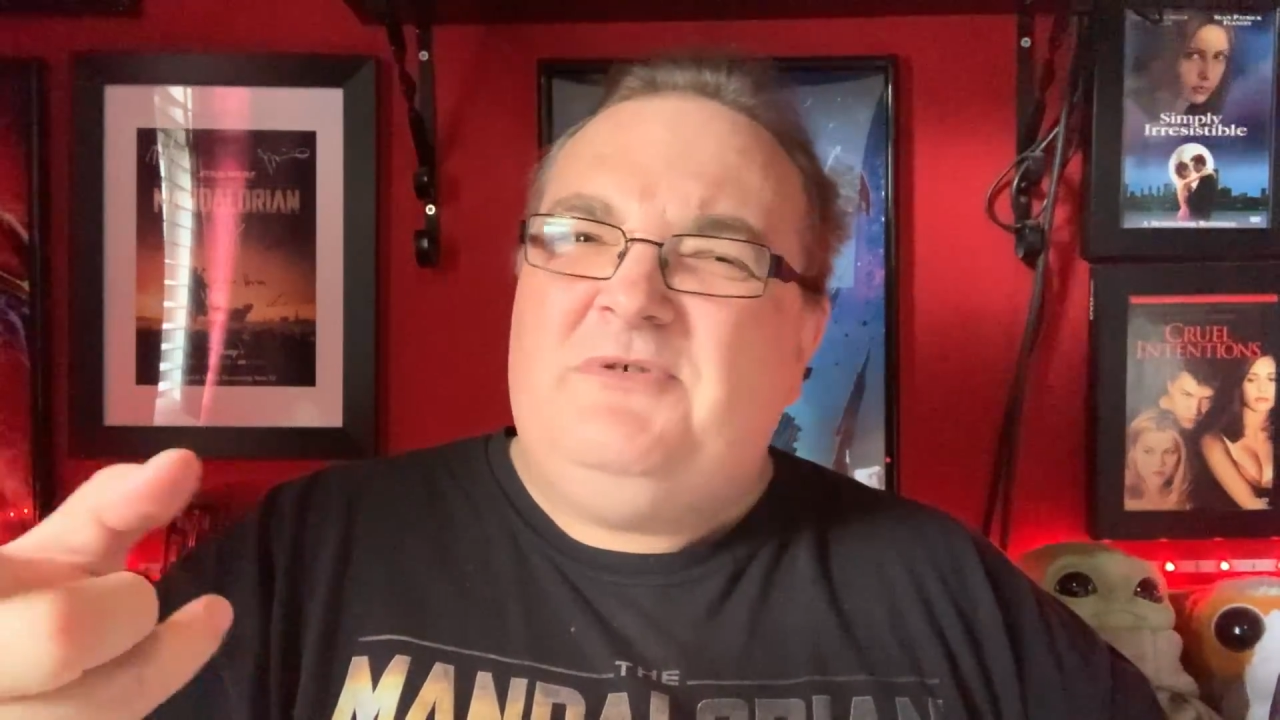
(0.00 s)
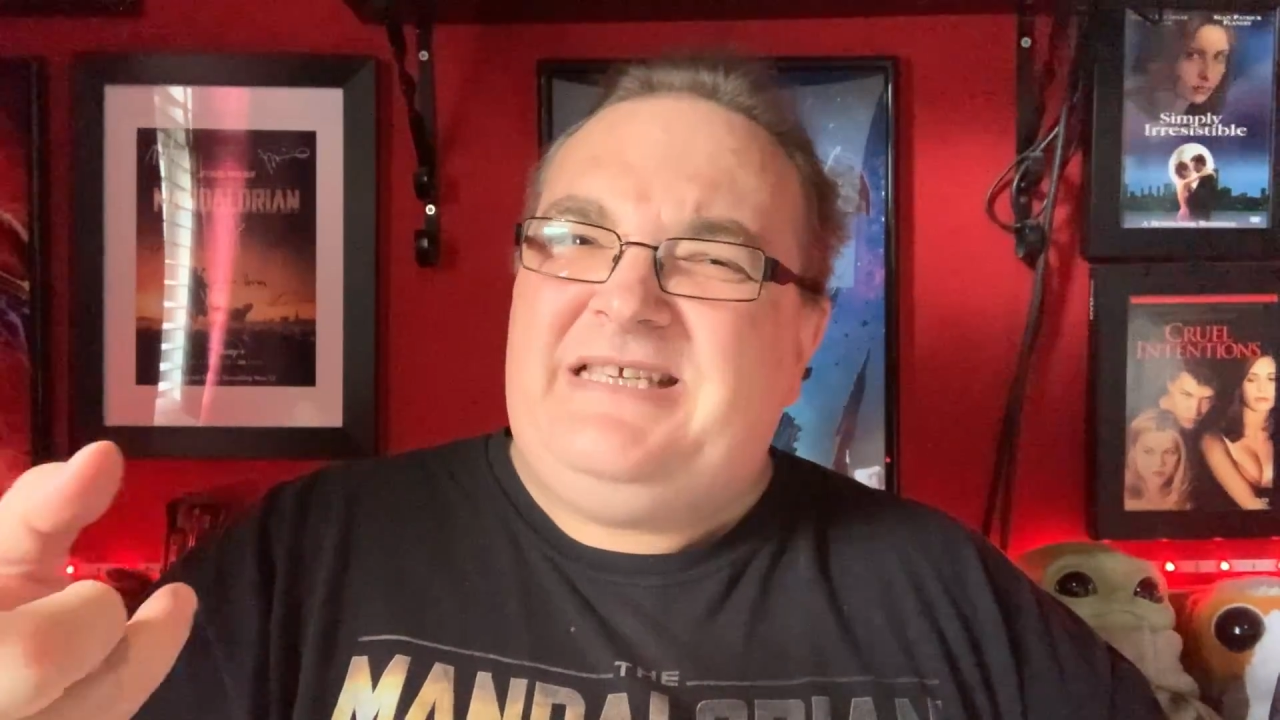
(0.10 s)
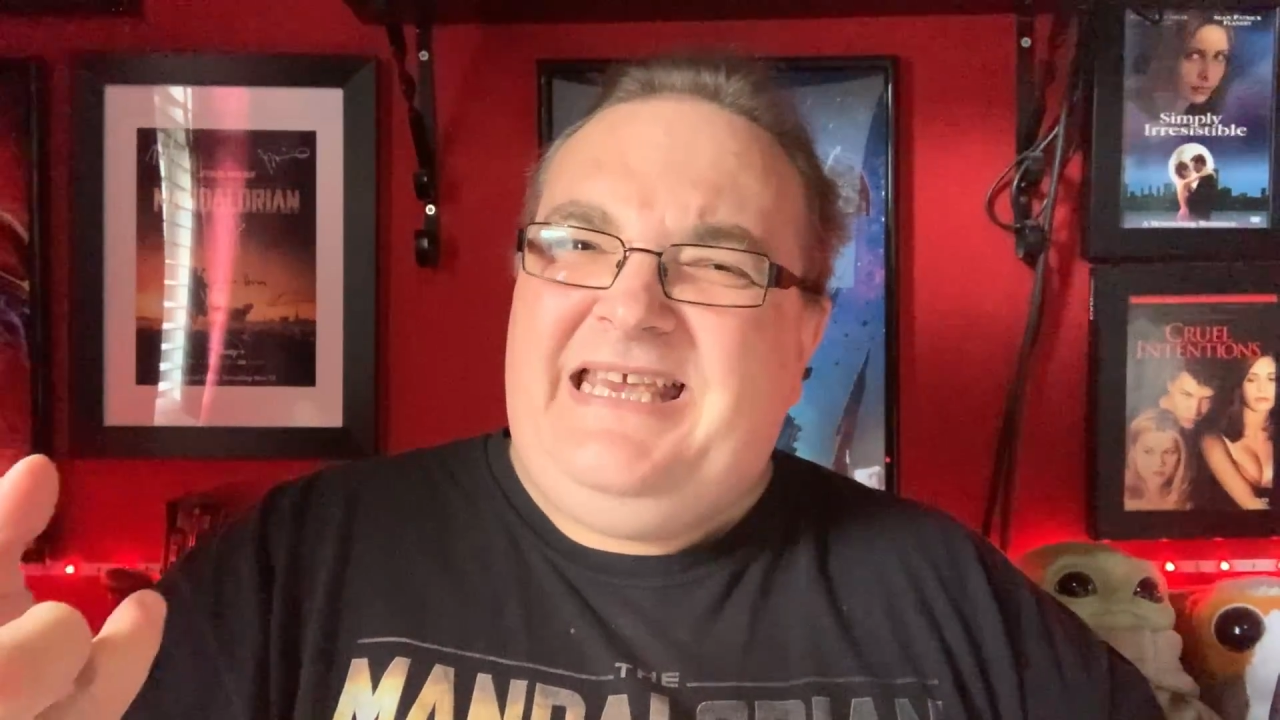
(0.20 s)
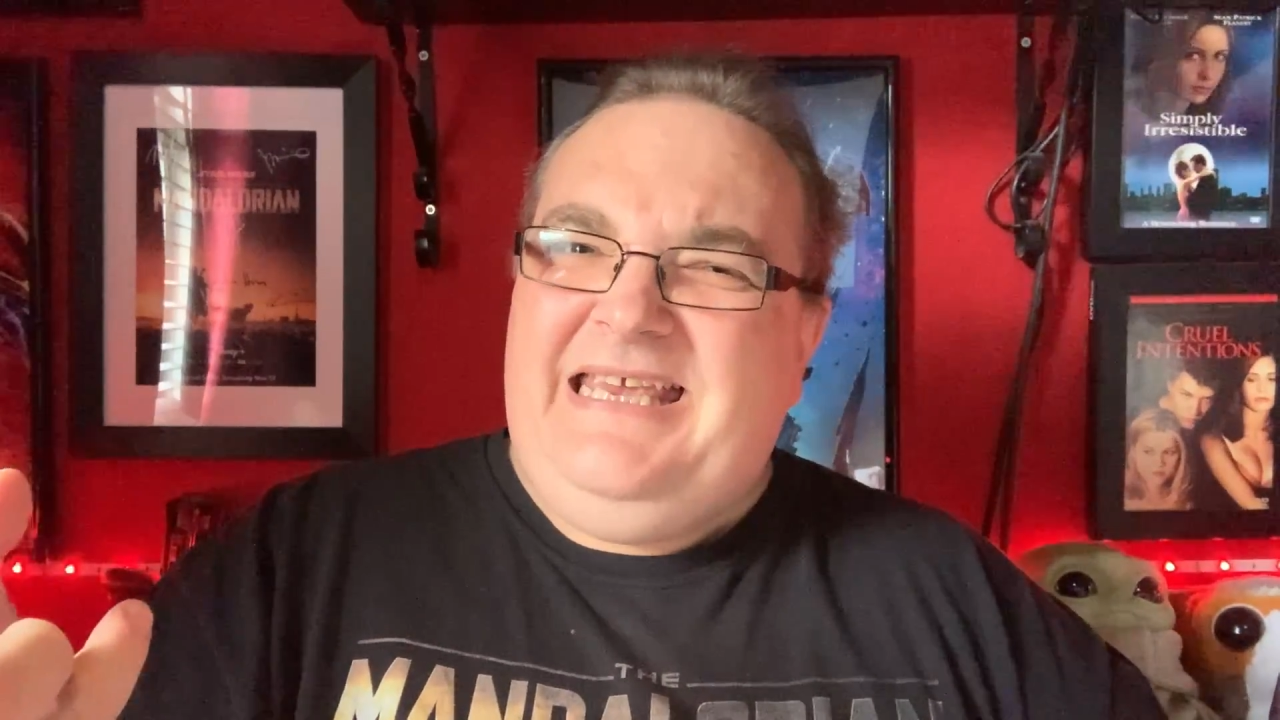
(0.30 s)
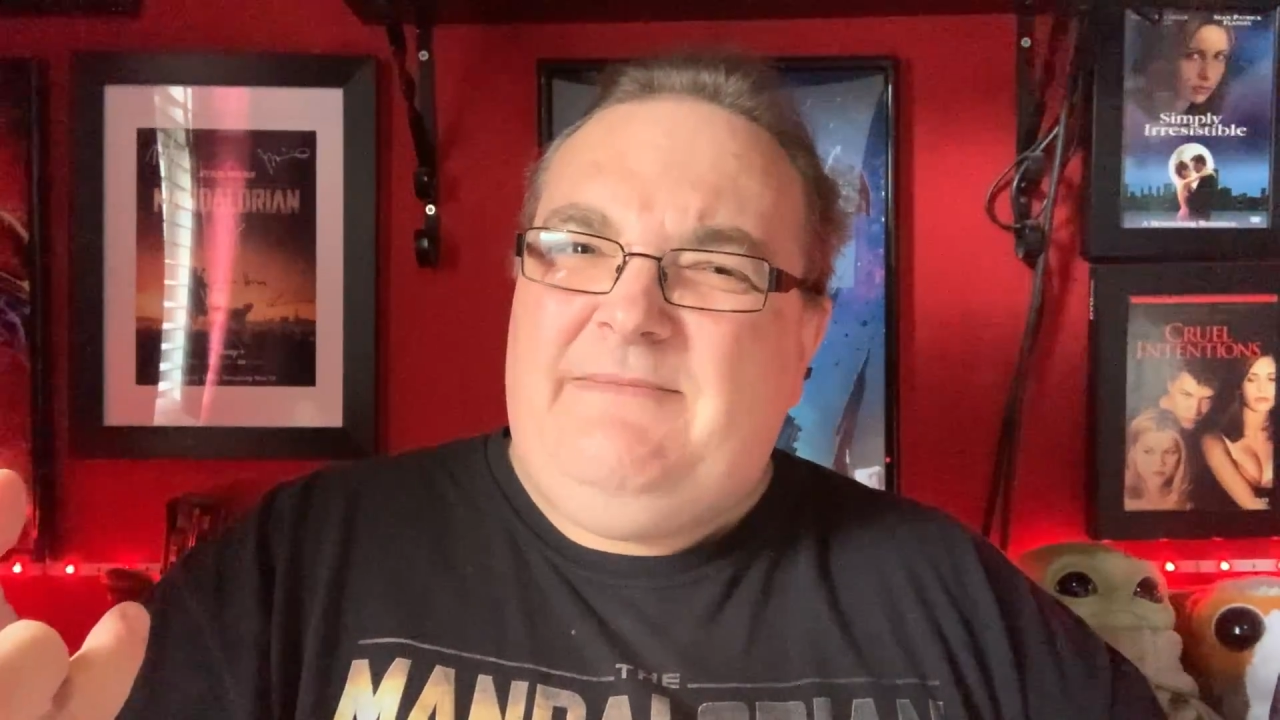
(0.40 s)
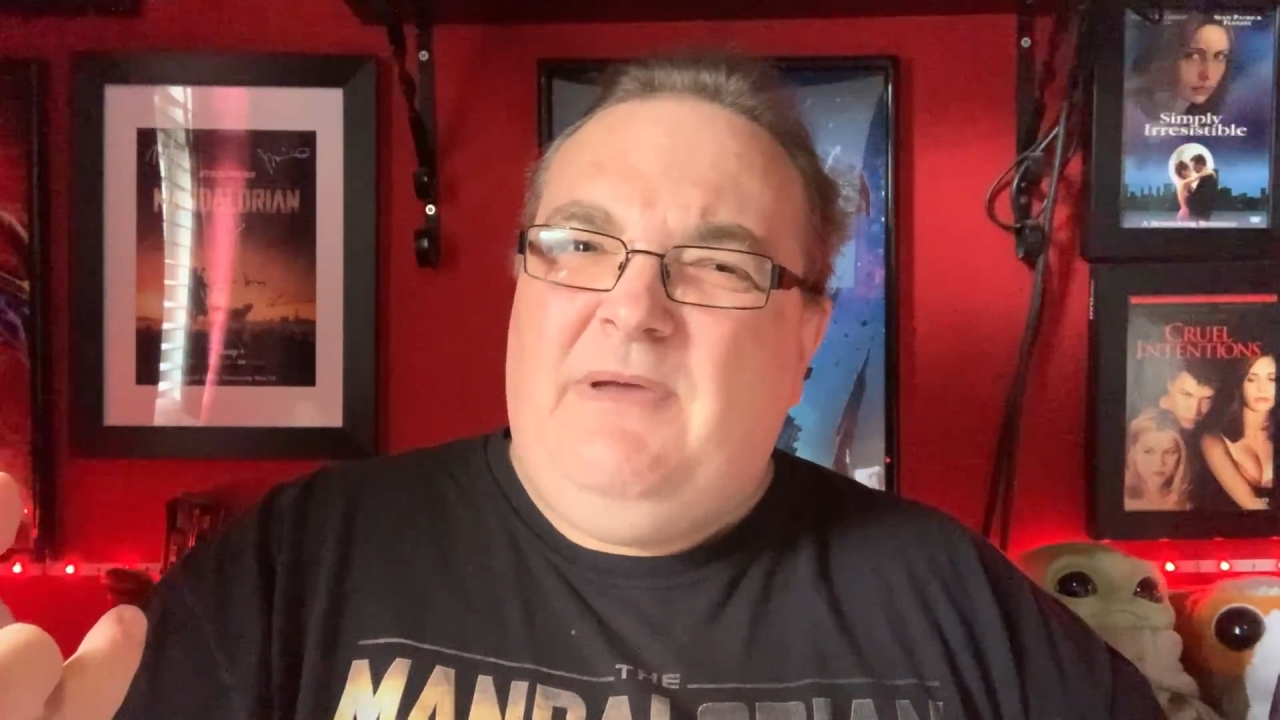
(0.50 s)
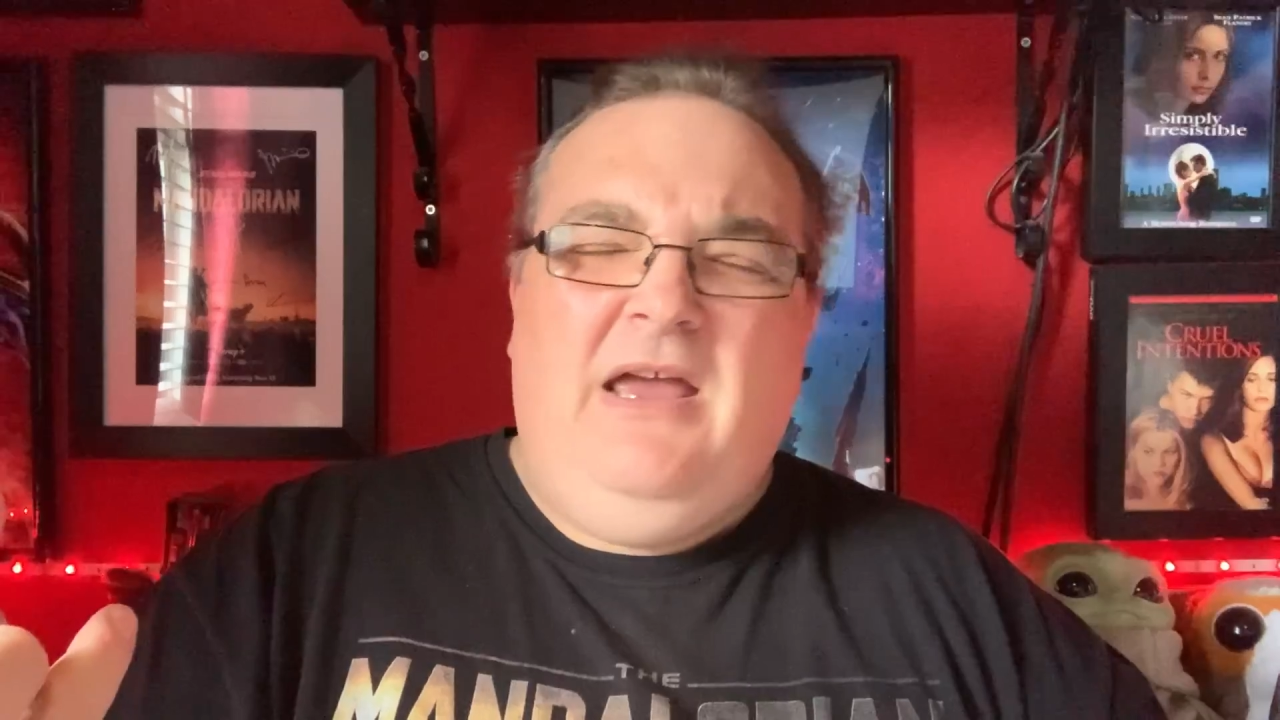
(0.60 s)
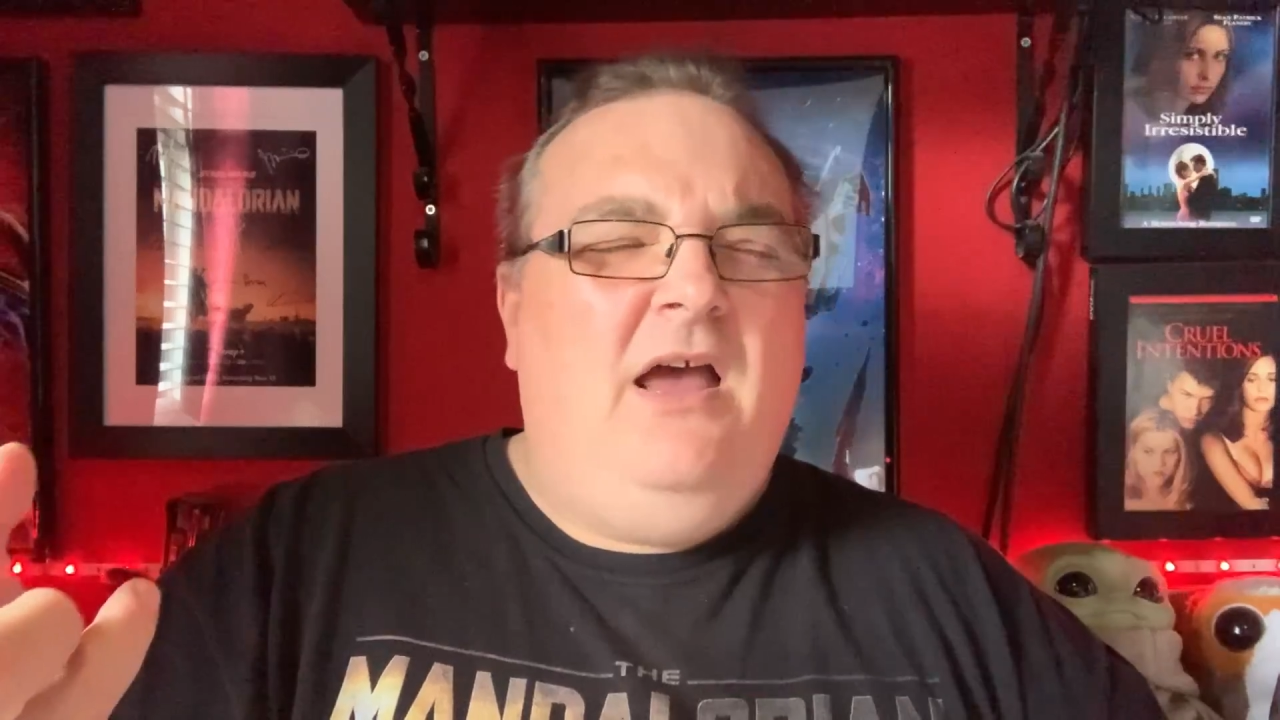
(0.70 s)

was he?